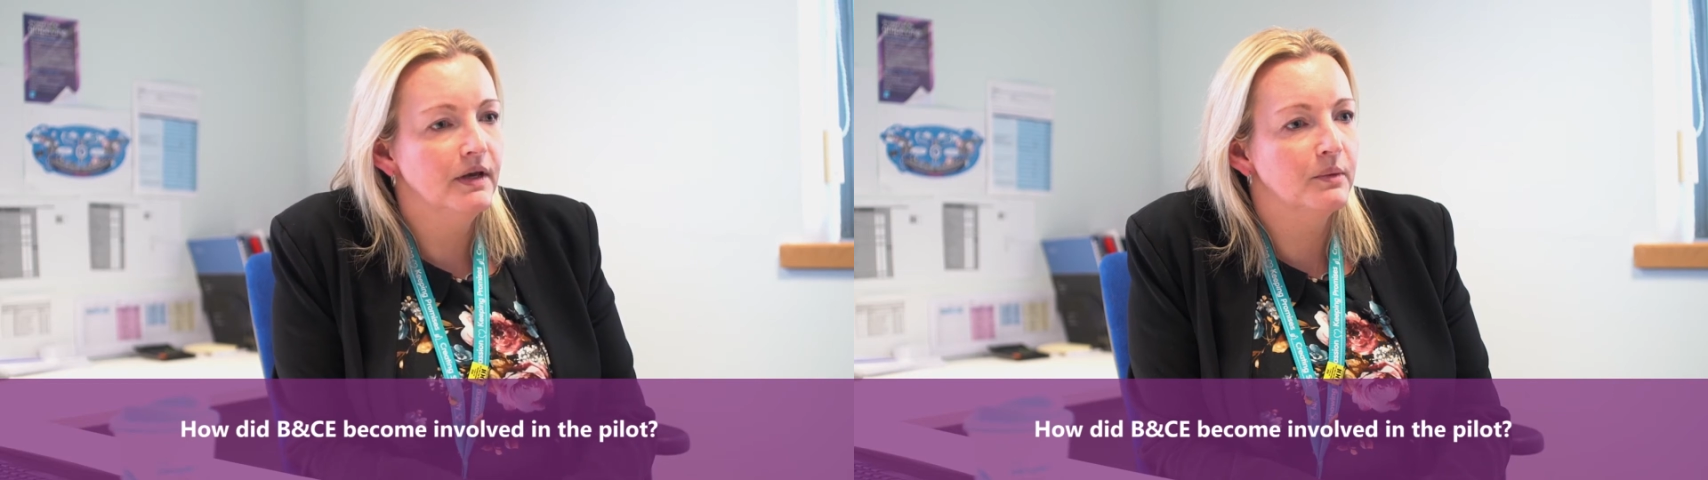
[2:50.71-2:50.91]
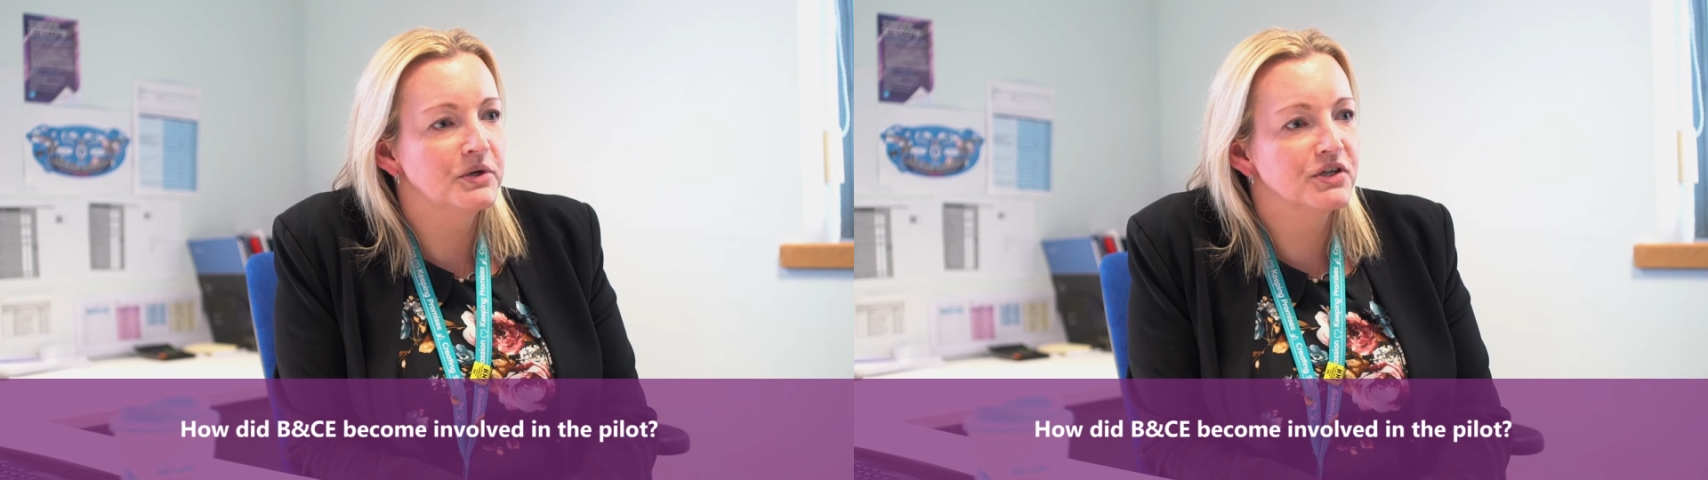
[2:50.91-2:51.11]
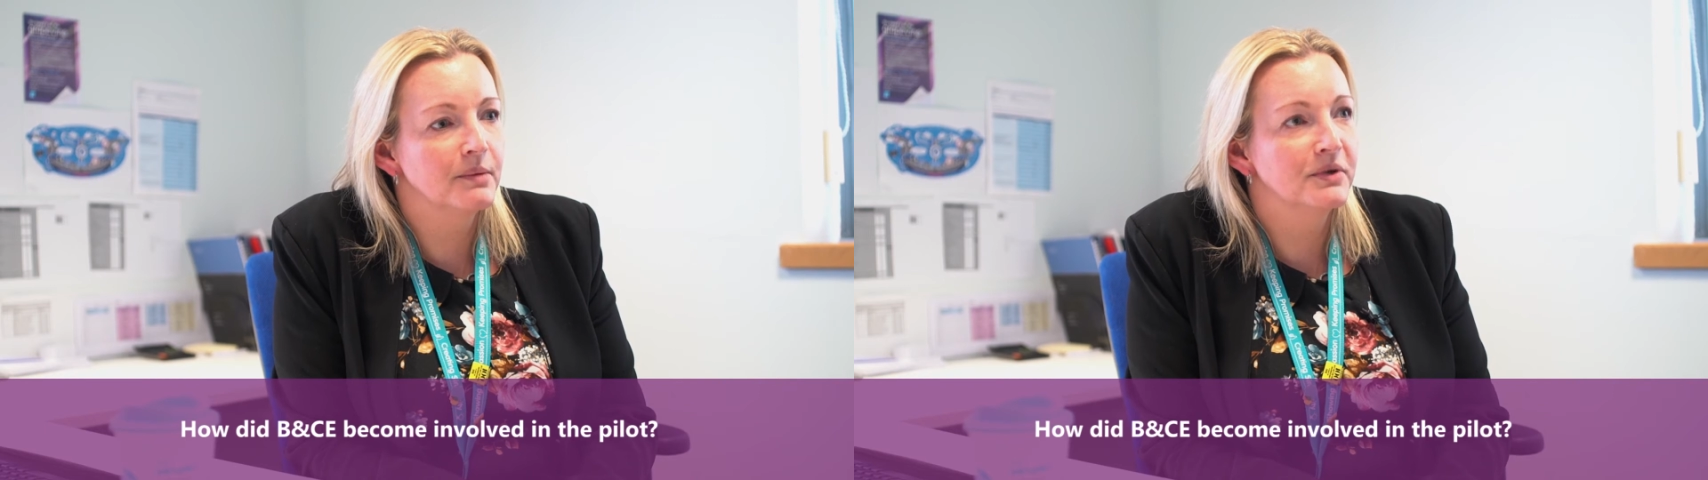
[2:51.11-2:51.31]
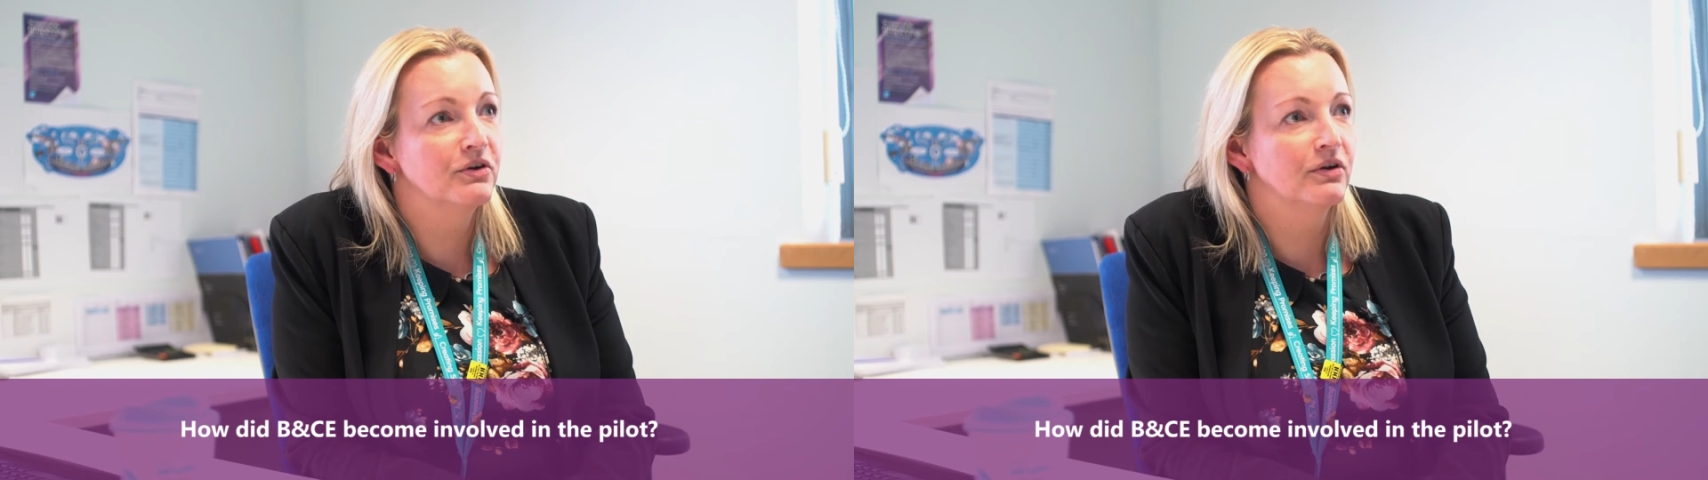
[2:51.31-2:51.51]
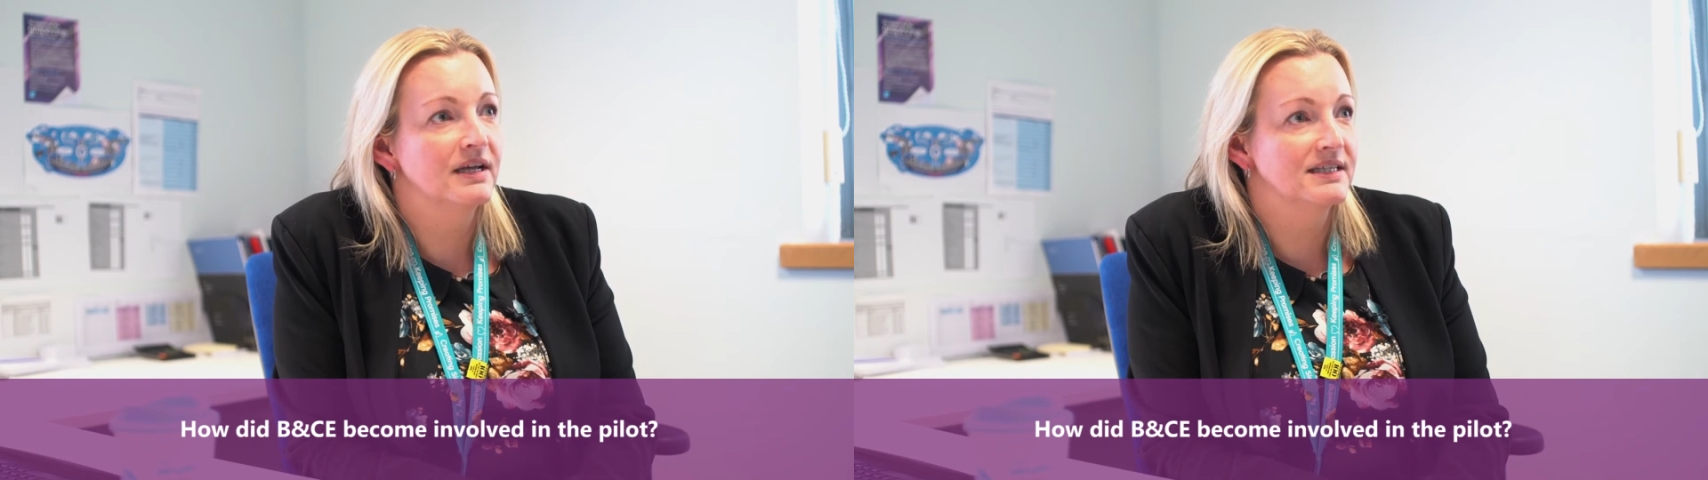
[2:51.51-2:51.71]
which I'm a
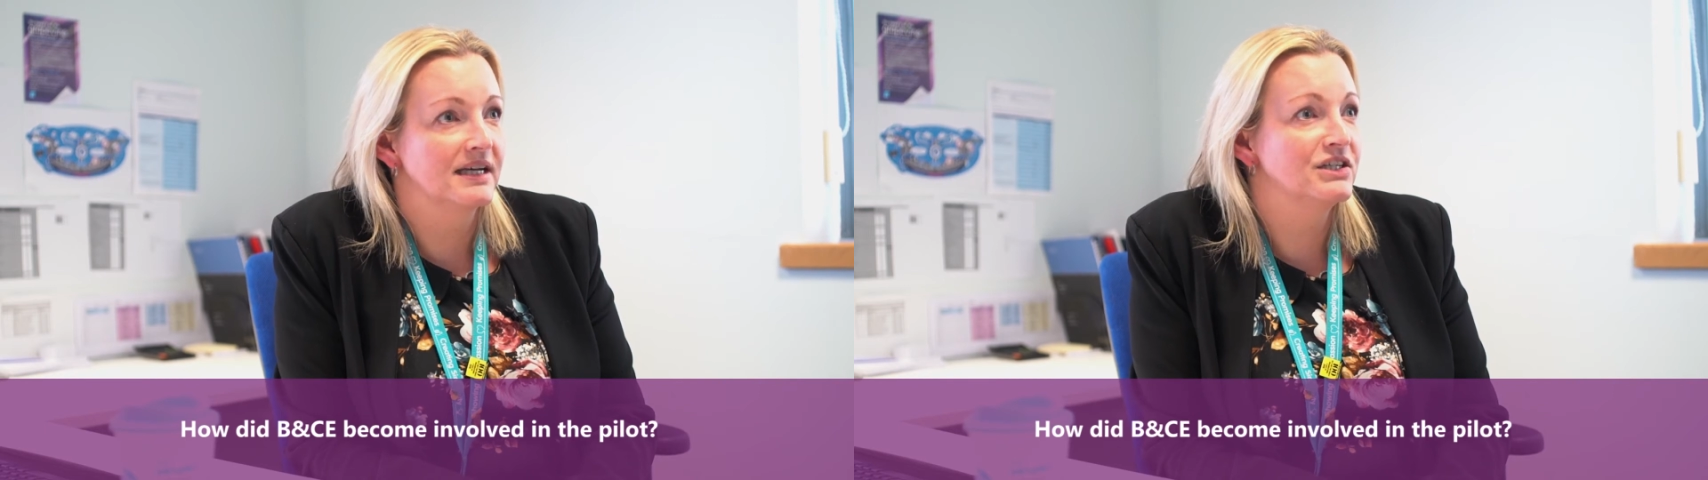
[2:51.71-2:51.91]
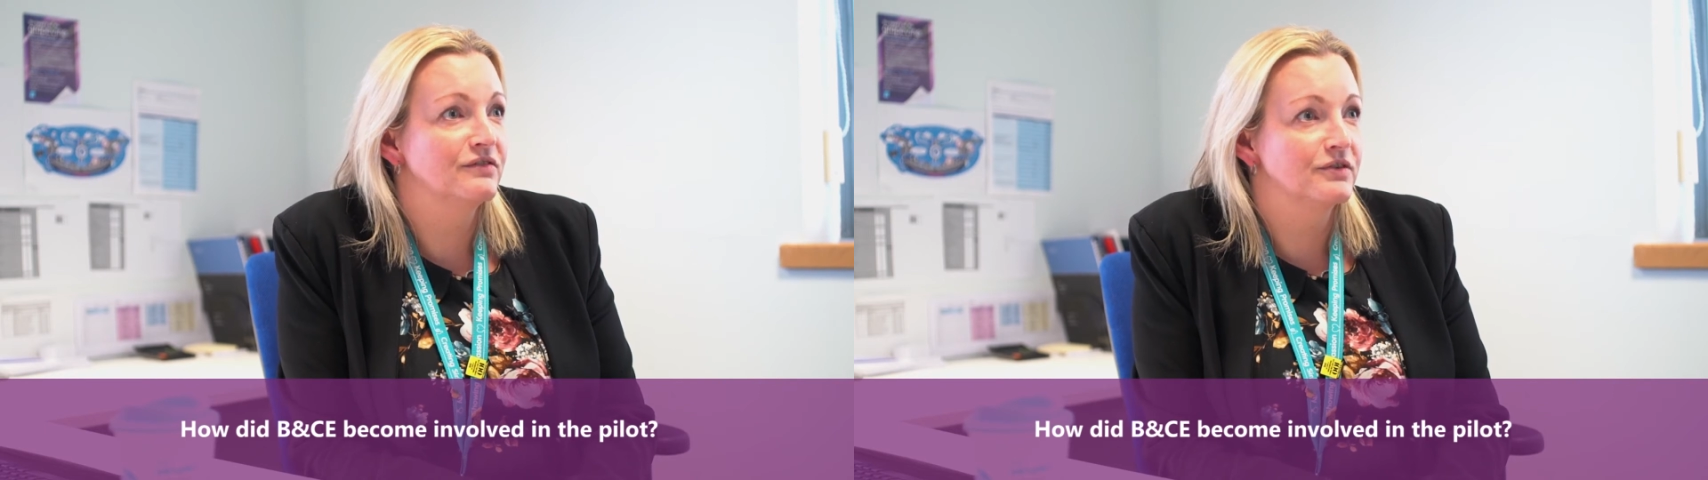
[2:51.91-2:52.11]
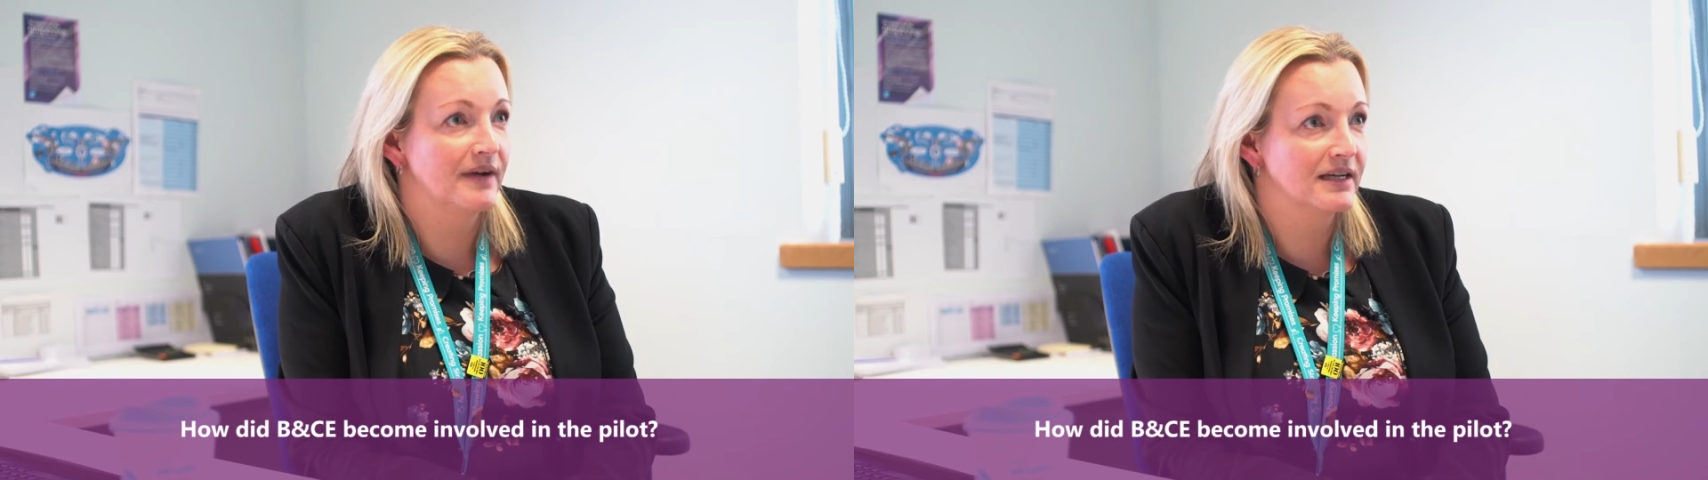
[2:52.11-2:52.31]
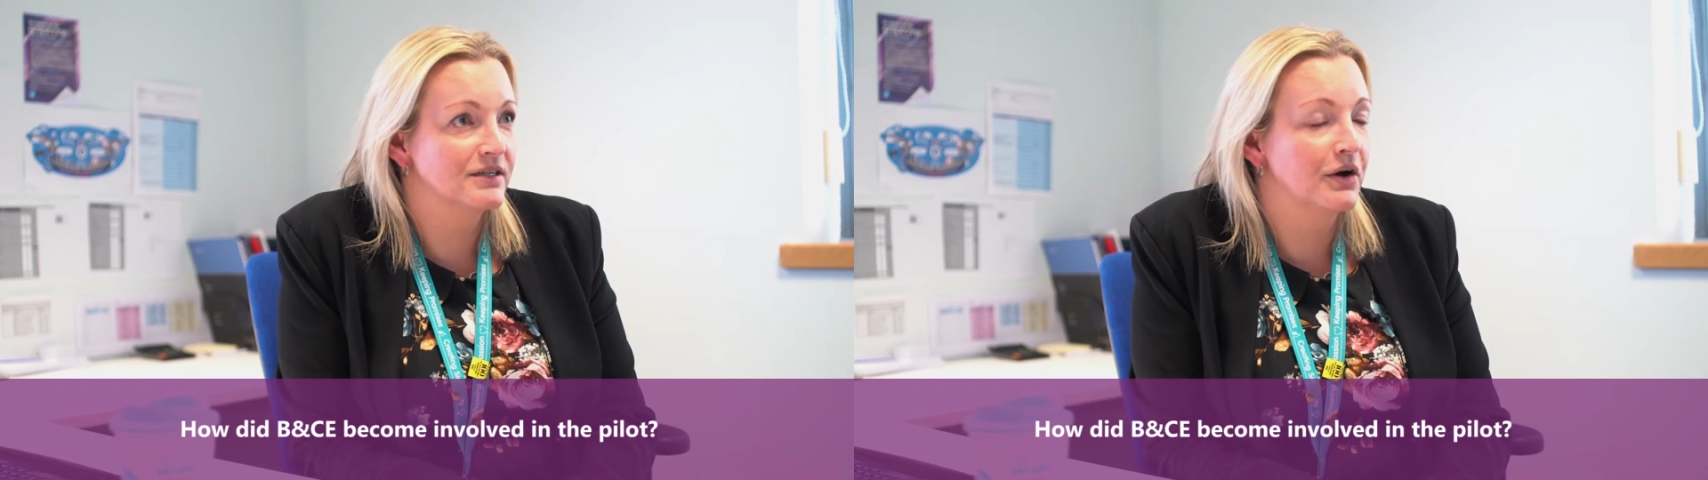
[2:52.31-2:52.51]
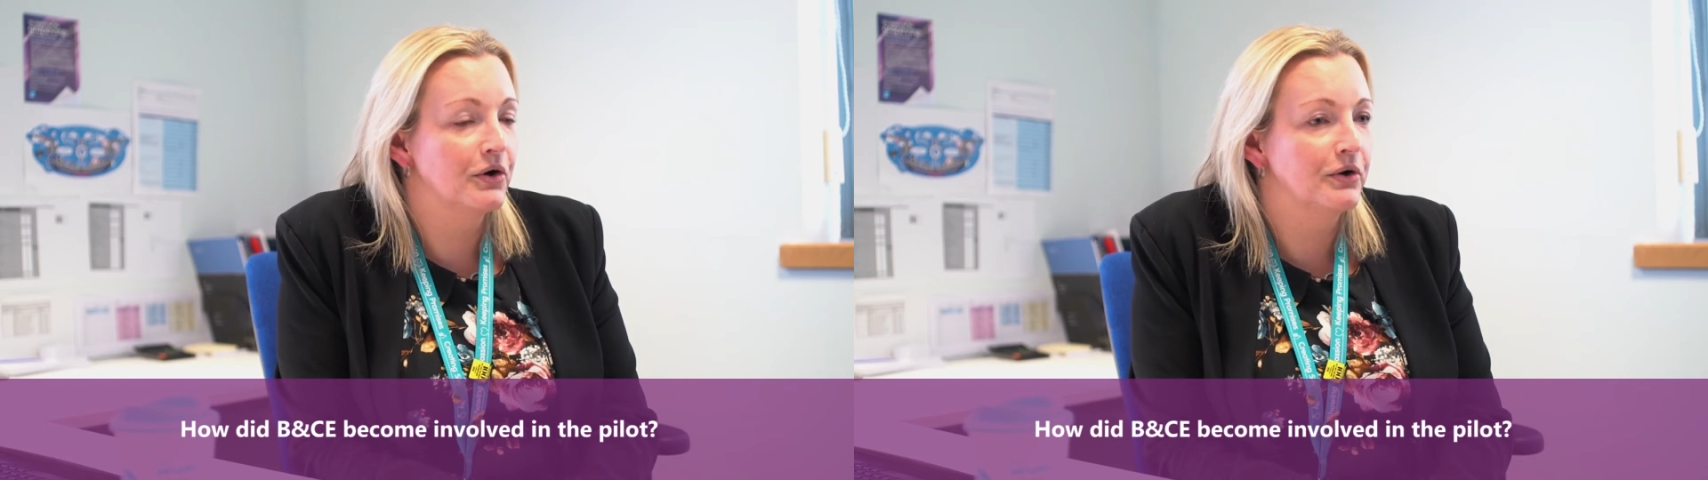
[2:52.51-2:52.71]
non-executive
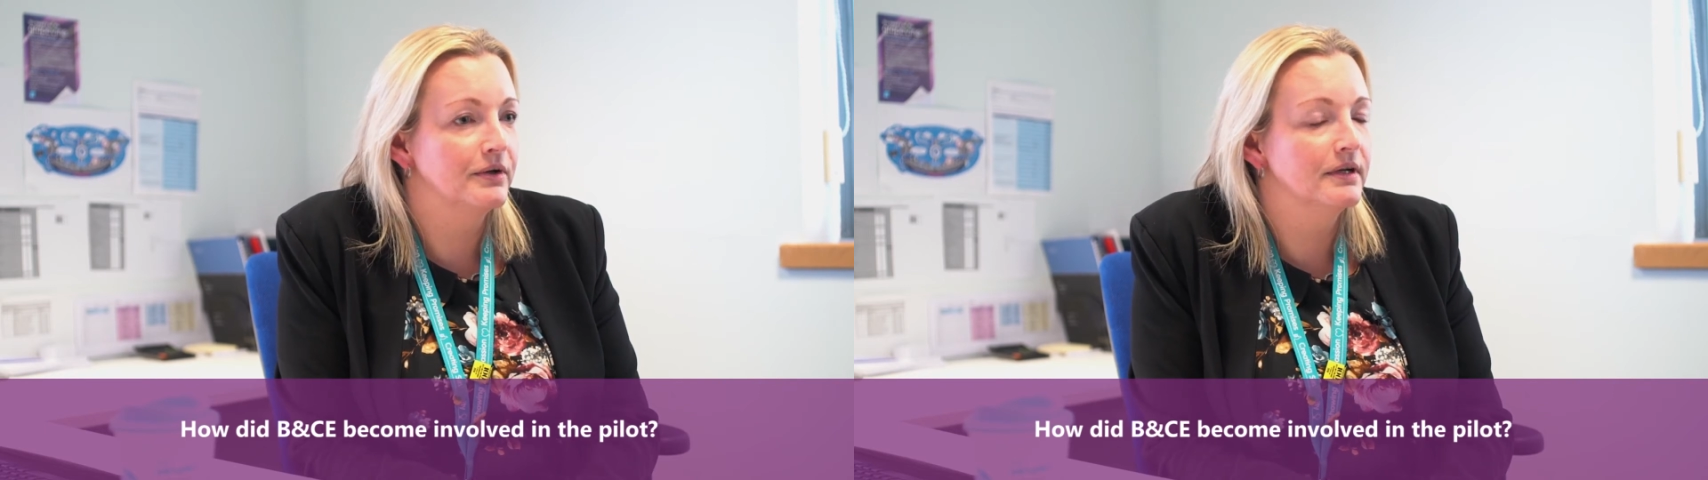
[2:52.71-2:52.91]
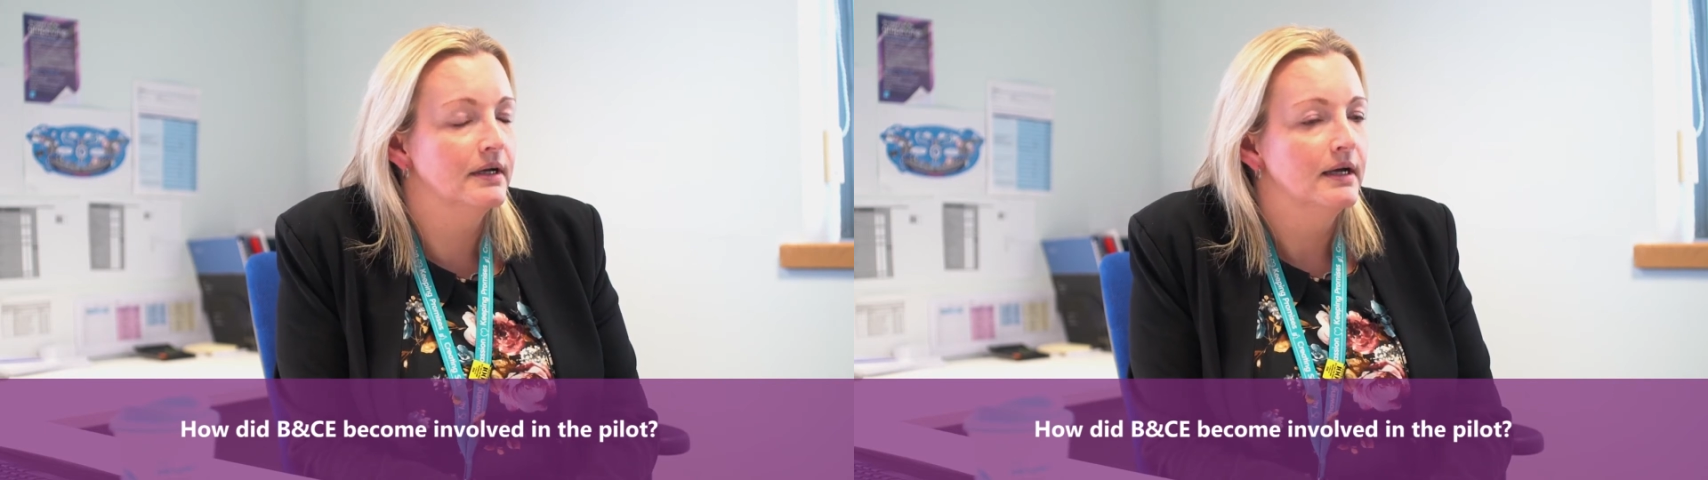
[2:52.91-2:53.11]
director on.